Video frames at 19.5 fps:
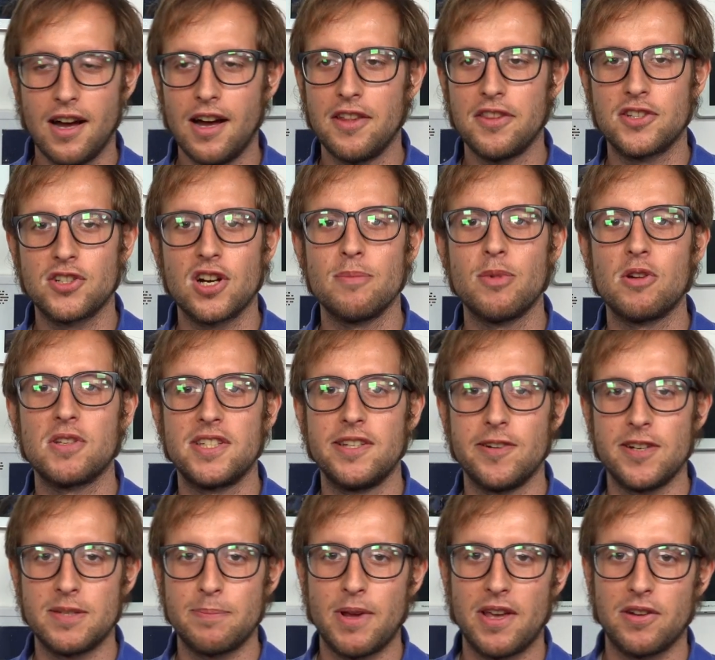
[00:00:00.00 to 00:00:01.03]
Uh, the Turbo
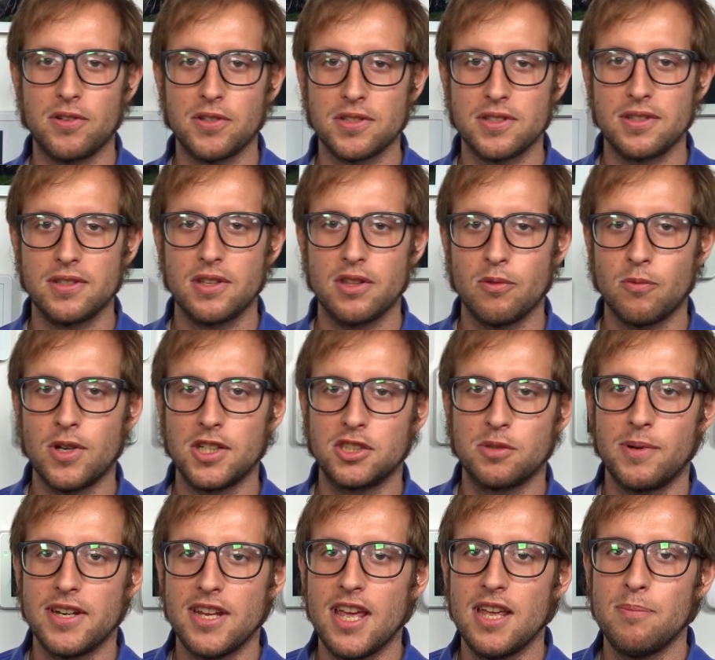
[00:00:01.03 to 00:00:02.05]
Series panels, the
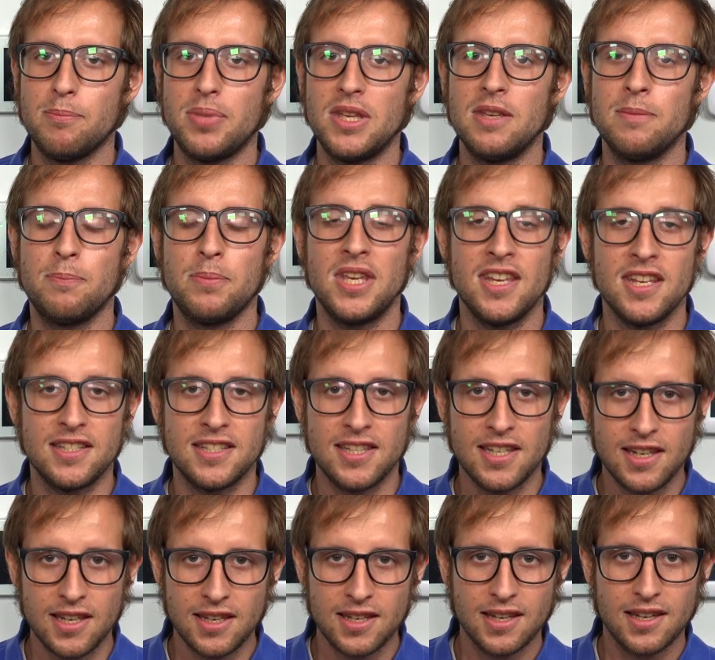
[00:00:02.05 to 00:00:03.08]
128
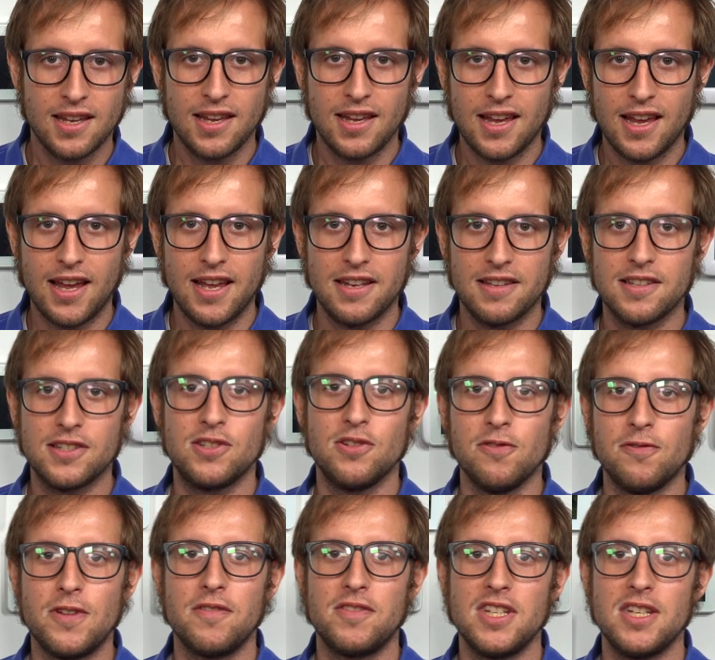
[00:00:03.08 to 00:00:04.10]
BPT and the
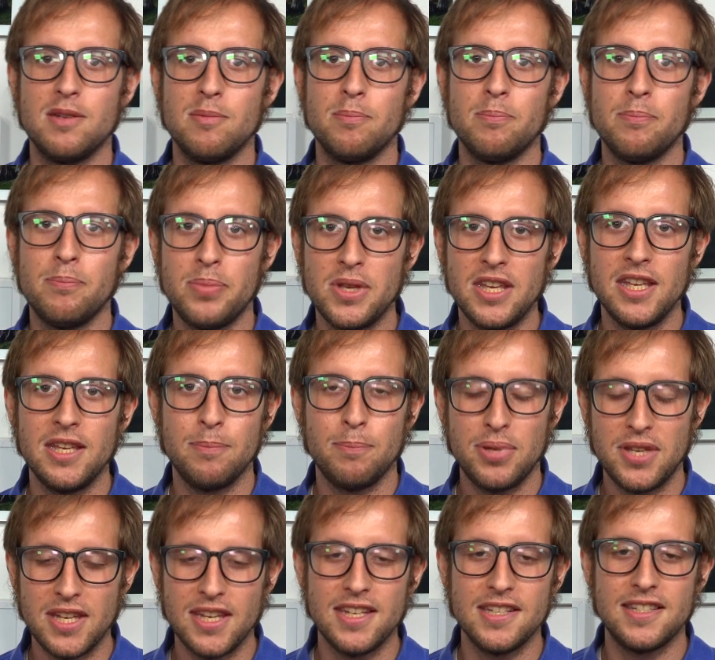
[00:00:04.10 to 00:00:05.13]
250
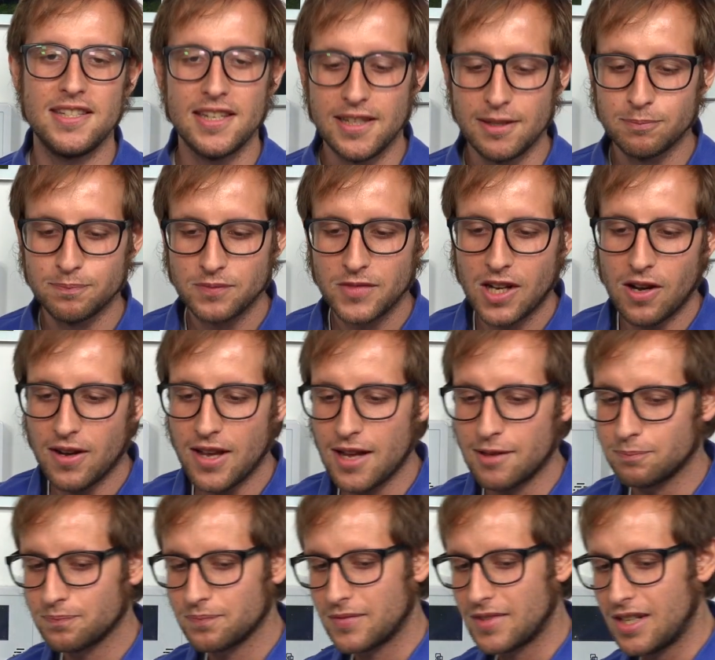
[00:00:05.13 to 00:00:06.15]
BPT. Okay,